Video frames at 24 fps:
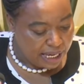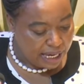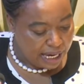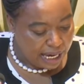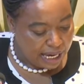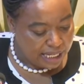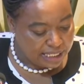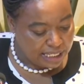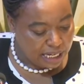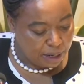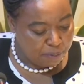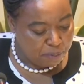
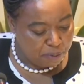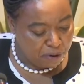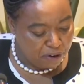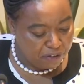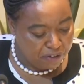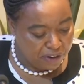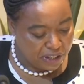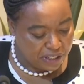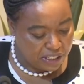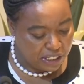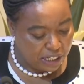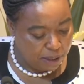As I
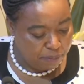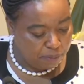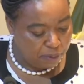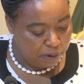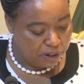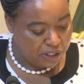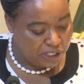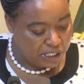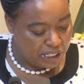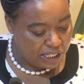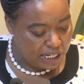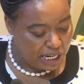previously
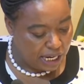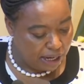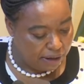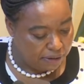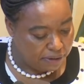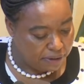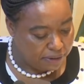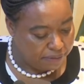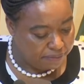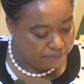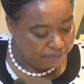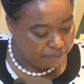pointed
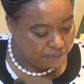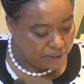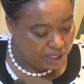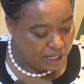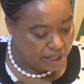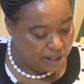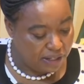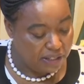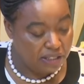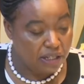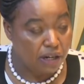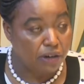out,
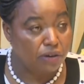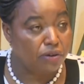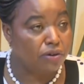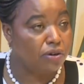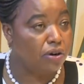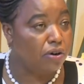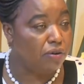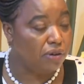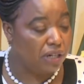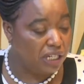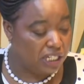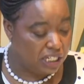there is a
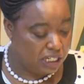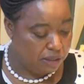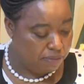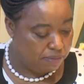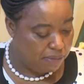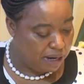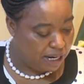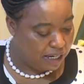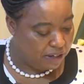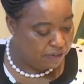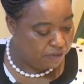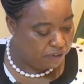growing
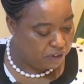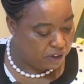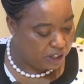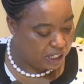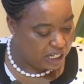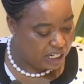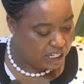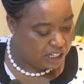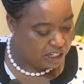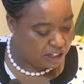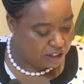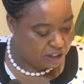demand for
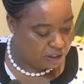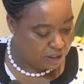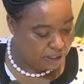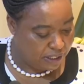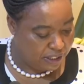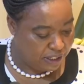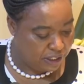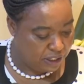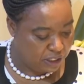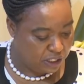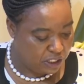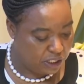Kenya's
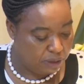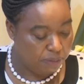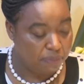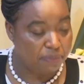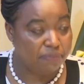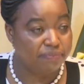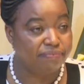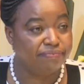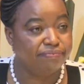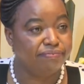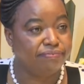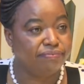leadership
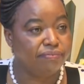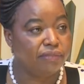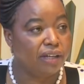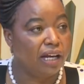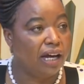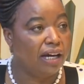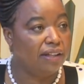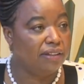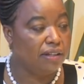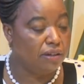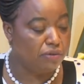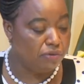
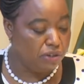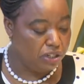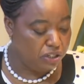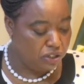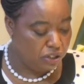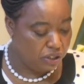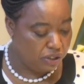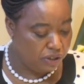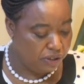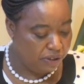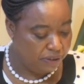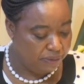at the
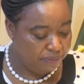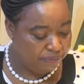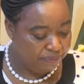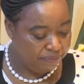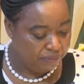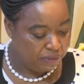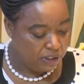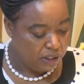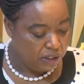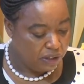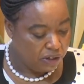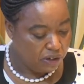regional,
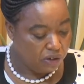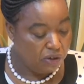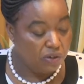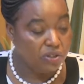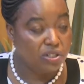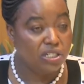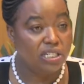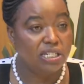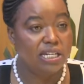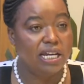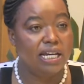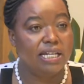
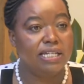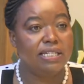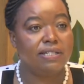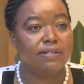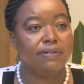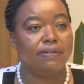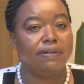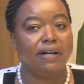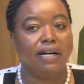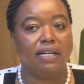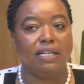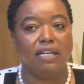
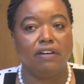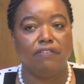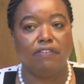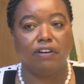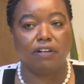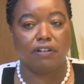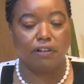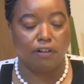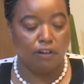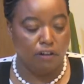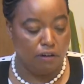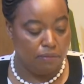continental, and
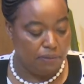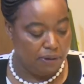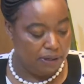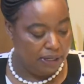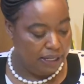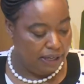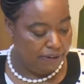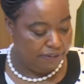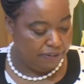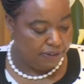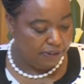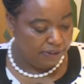even global
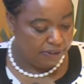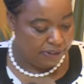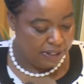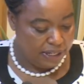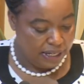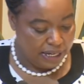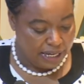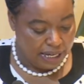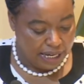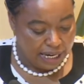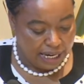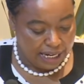level.
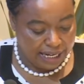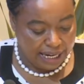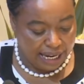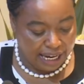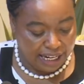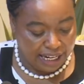And